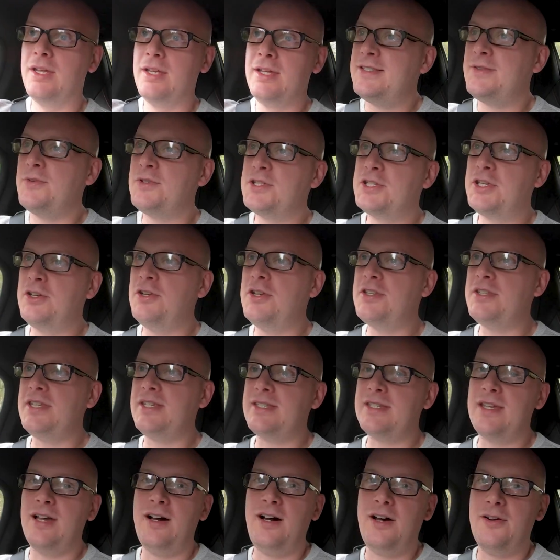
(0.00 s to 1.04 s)
So as good as
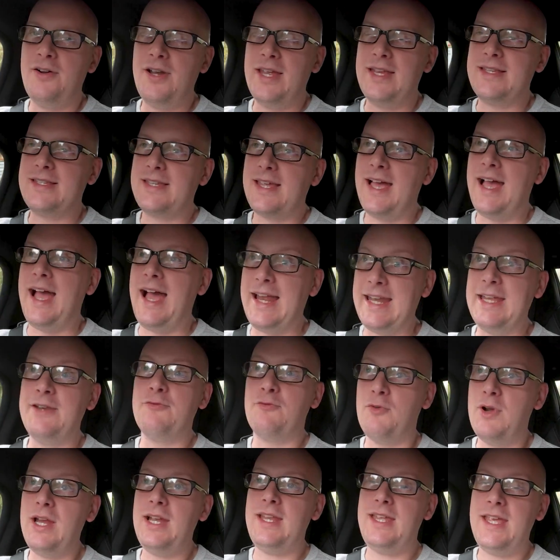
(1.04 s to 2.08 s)
this car is, and it
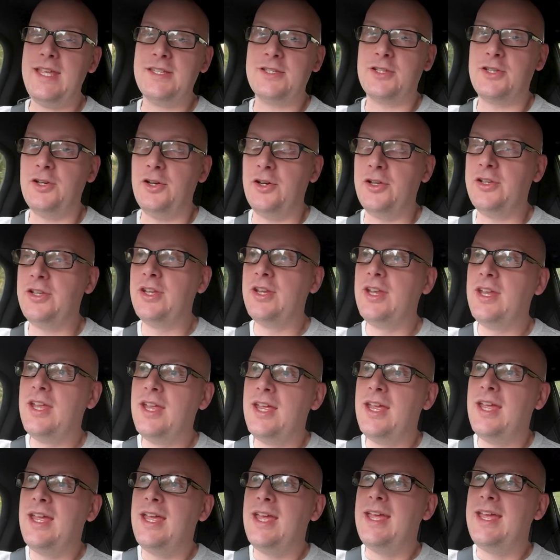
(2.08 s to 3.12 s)
really is good,
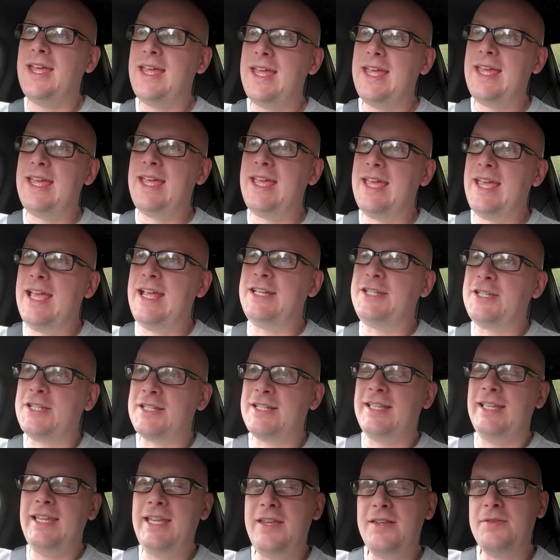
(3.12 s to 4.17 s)
it
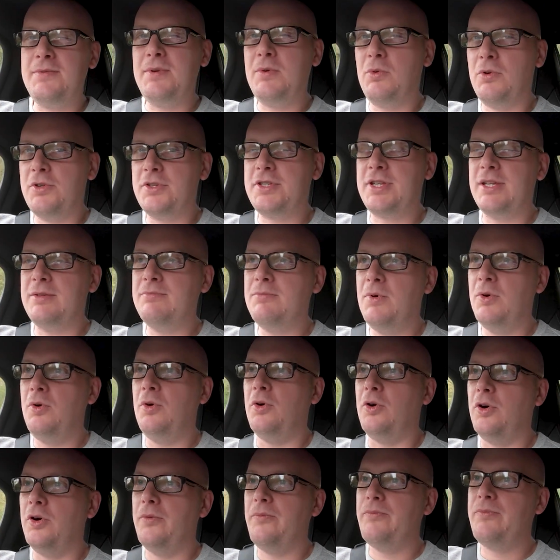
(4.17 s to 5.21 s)
just leaves me wanting
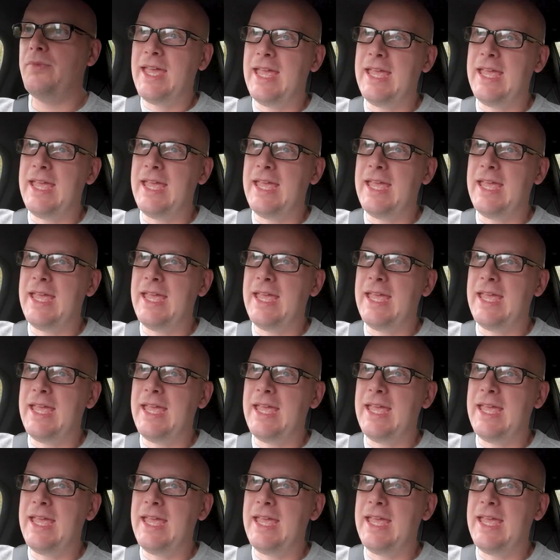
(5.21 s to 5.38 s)
more.